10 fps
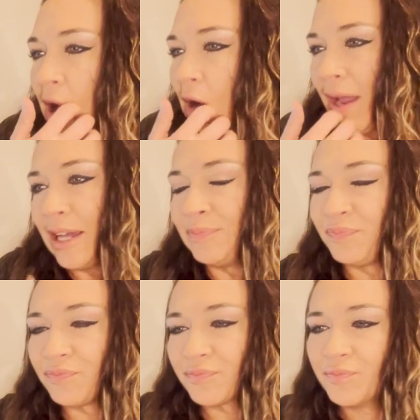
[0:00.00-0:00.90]
Okay,
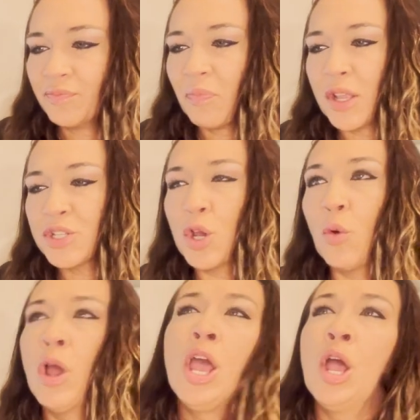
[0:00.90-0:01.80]

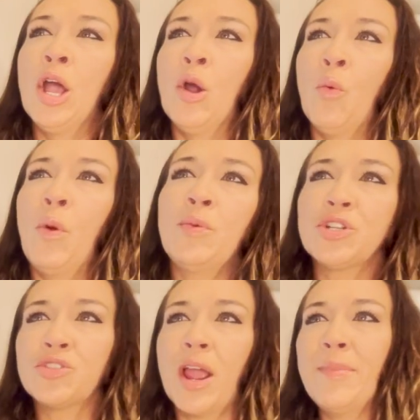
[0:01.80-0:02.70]
so when we're
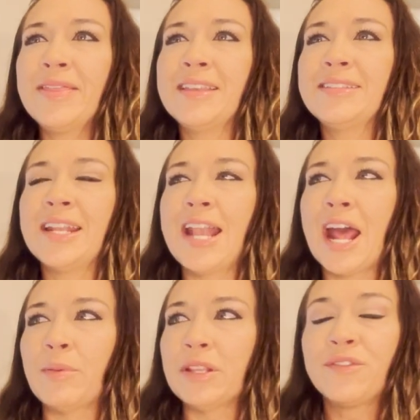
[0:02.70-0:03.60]
describing things in
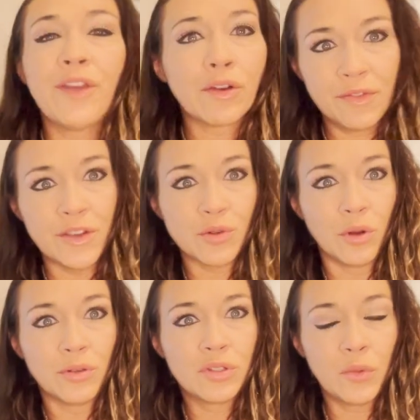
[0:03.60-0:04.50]
anatomy, it's very
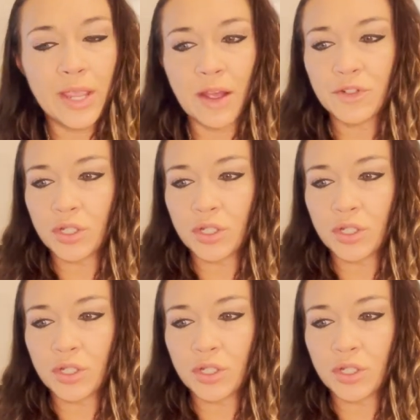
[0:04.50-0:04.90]
visual. So we have to